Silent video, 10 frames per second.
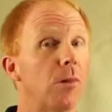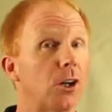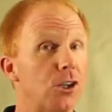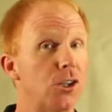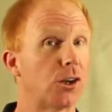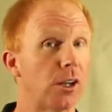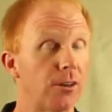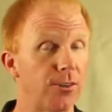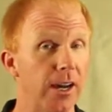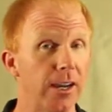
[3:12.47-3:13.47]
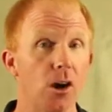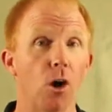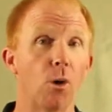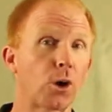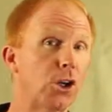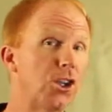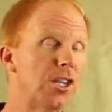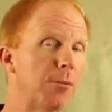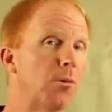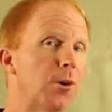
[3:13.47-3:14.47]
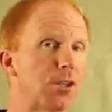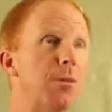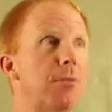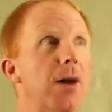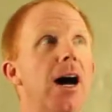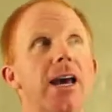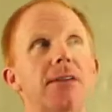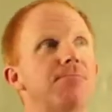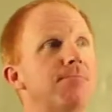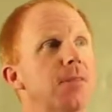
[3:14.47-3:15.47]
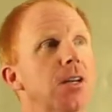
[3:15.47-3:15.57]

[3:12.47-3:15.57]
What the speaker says: could you clarify, or could you tell me what you meant by